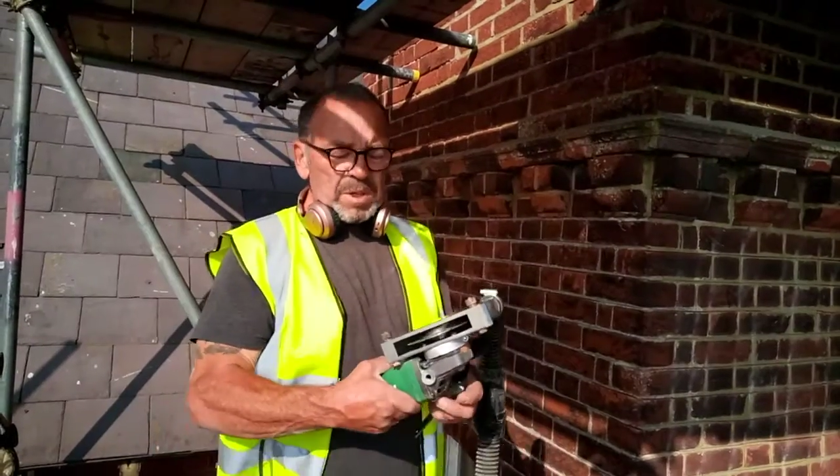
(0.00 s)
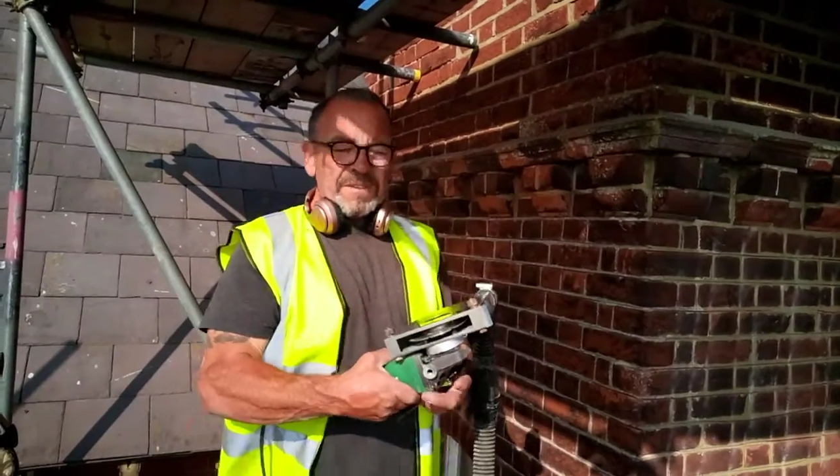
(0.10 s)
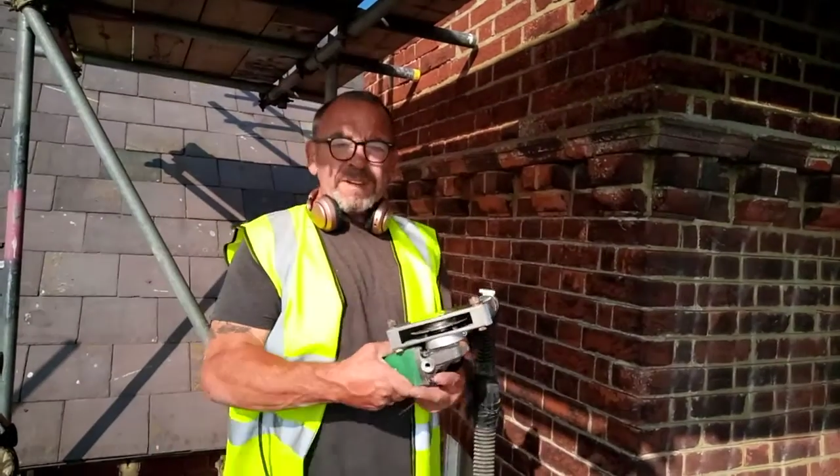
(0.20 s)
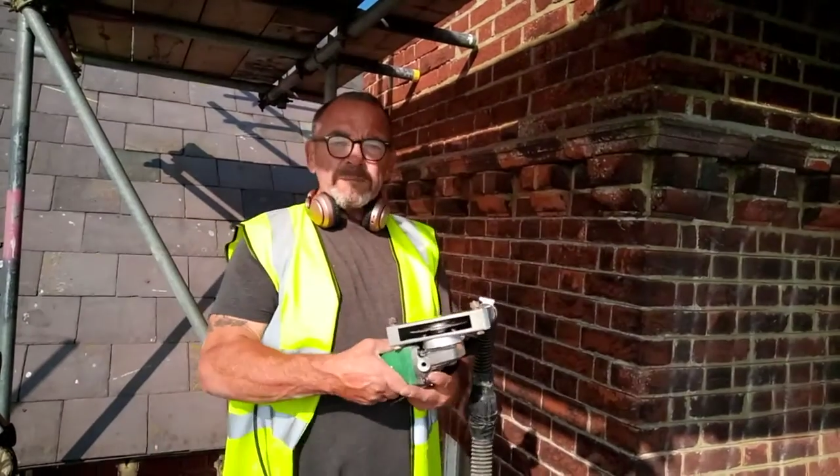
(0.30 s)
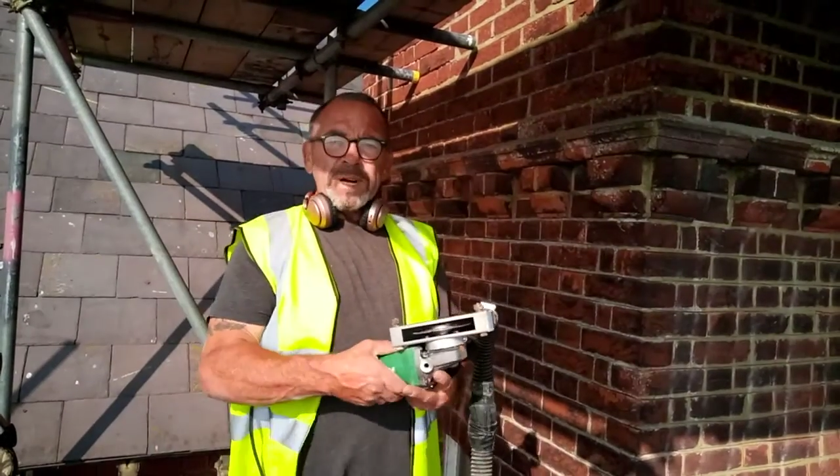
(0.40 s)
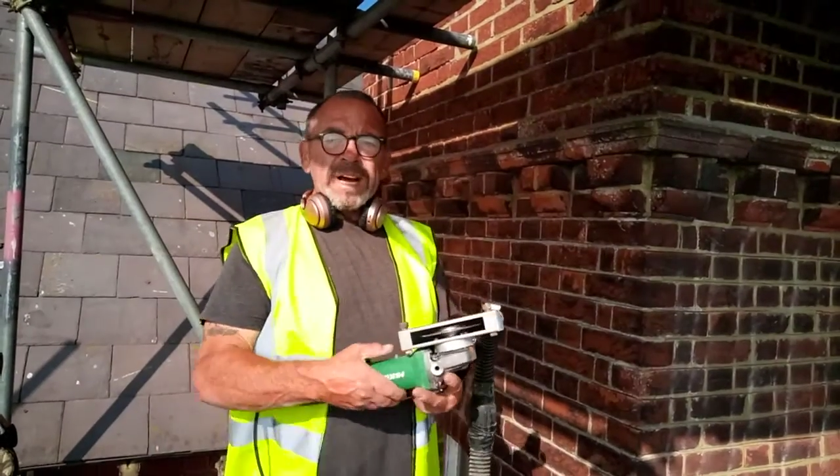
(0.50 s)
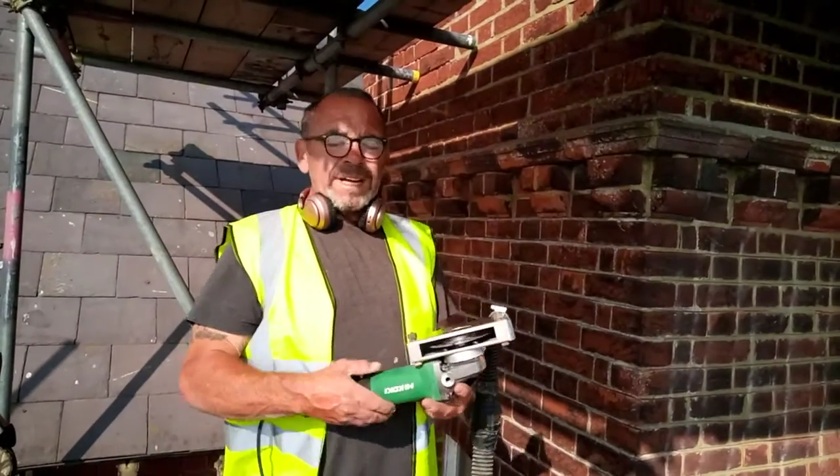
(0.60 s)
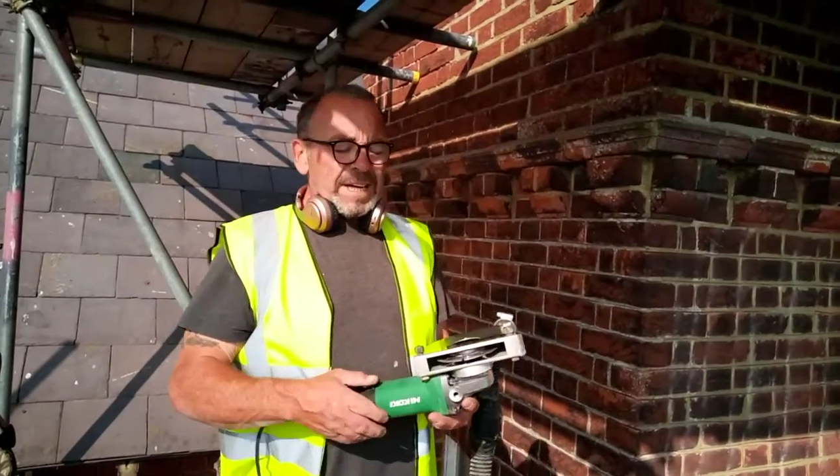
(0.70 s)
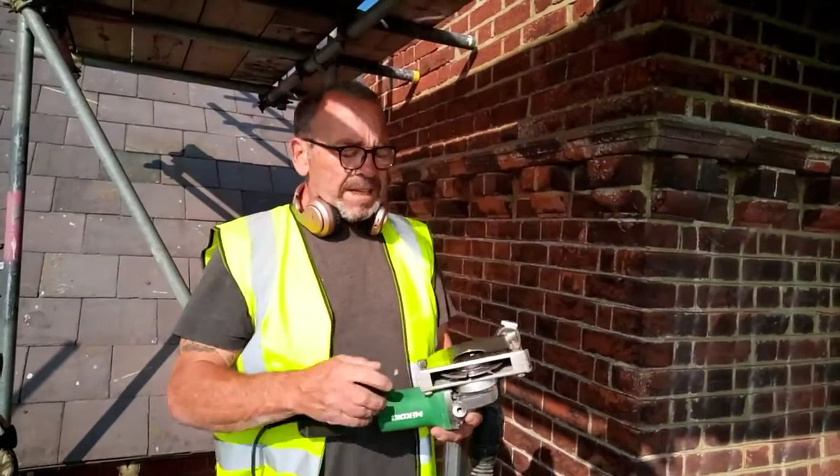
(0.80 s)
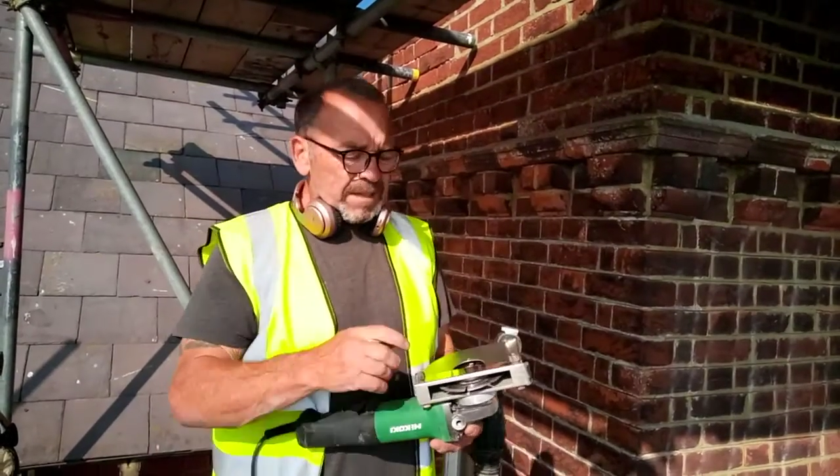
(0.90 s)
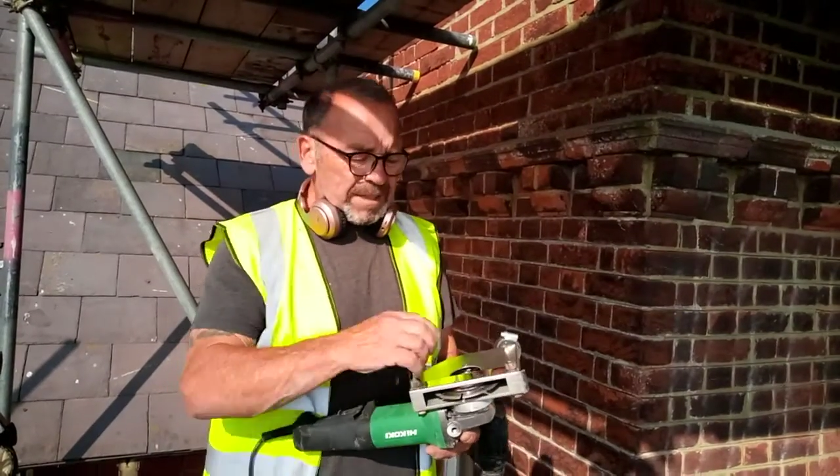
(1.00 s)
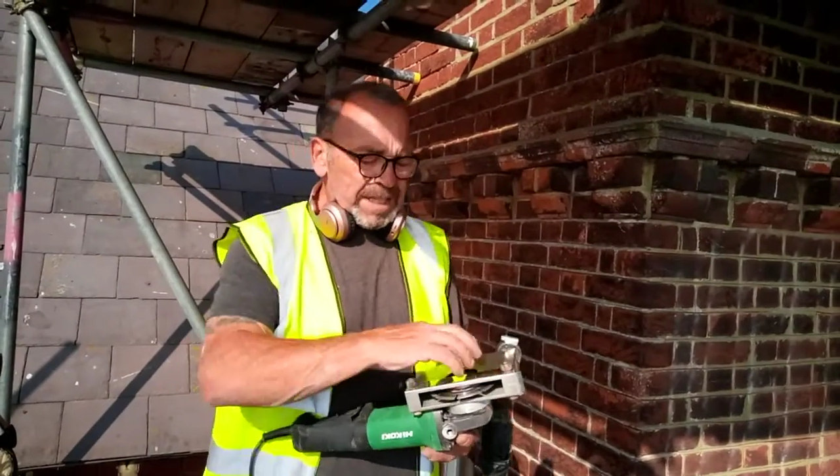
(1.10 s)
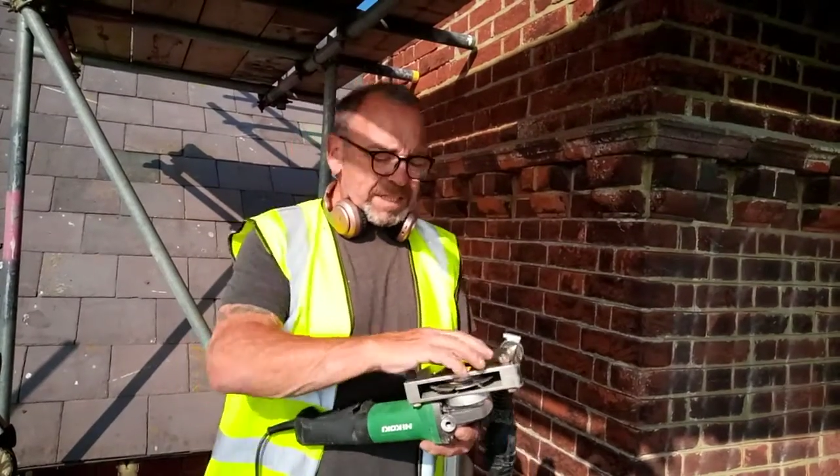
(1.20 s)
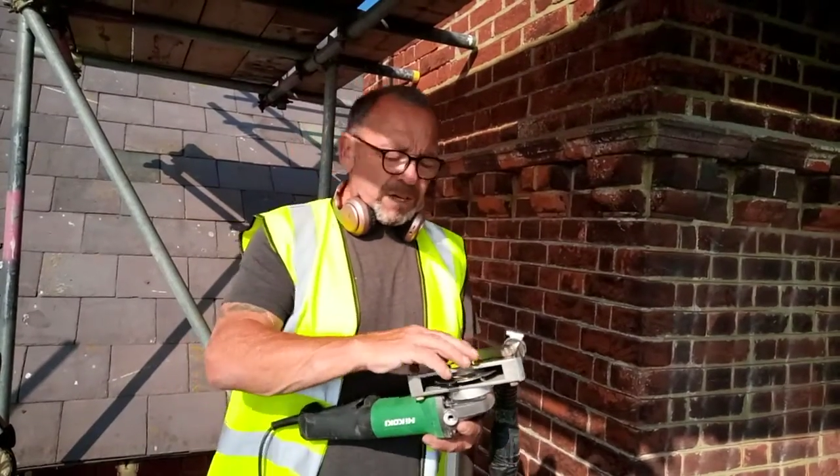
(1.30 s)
the thin blade in, I did